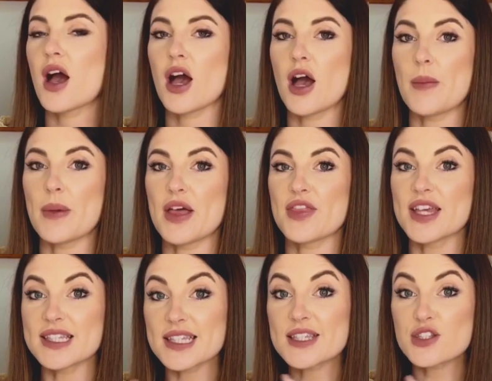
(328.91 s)
Um,
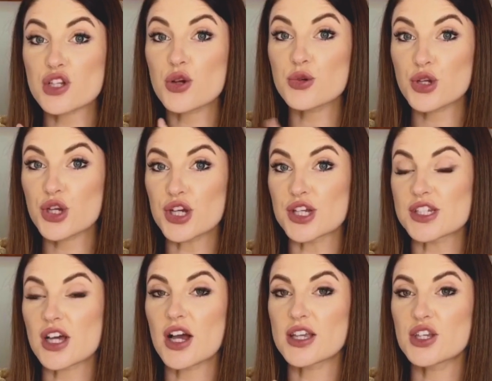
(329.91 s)
this is so good.
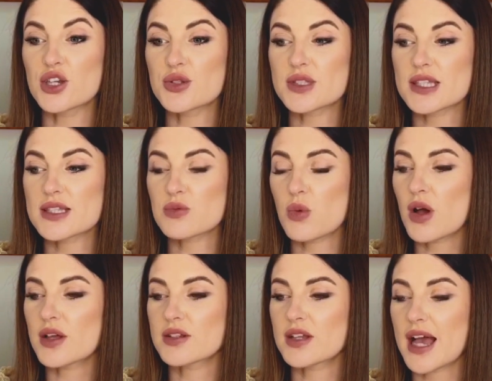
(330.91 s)
I use this
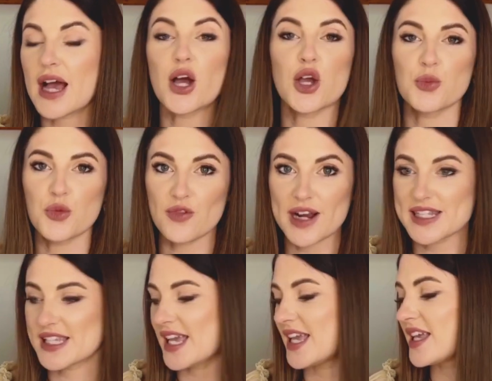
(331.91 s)
one at home
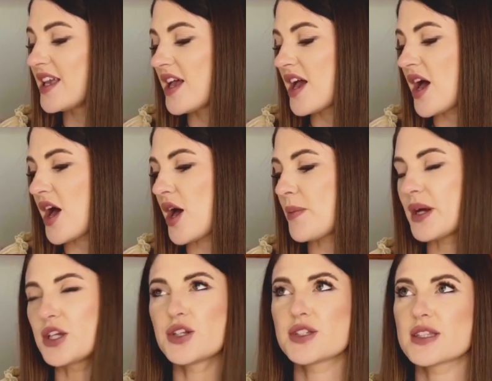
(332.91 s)
already um, I
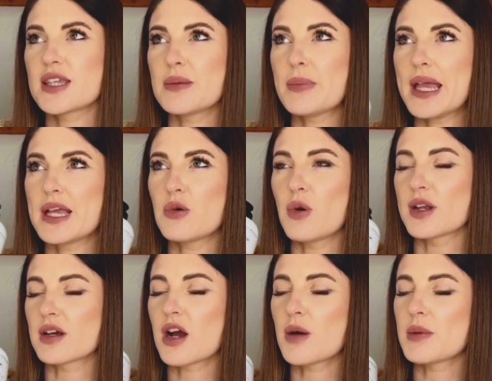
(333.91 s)
used the pink one.
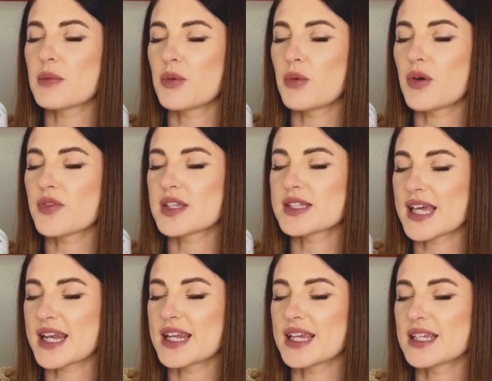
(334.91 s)
I can't remember what the
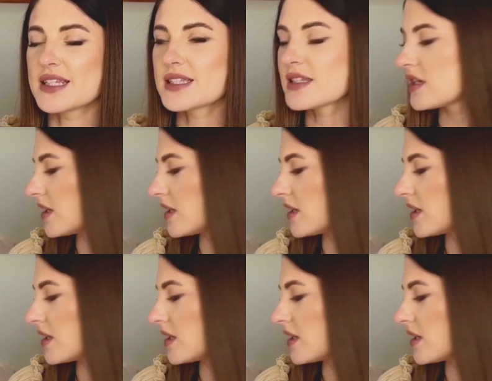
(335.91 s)
scent is.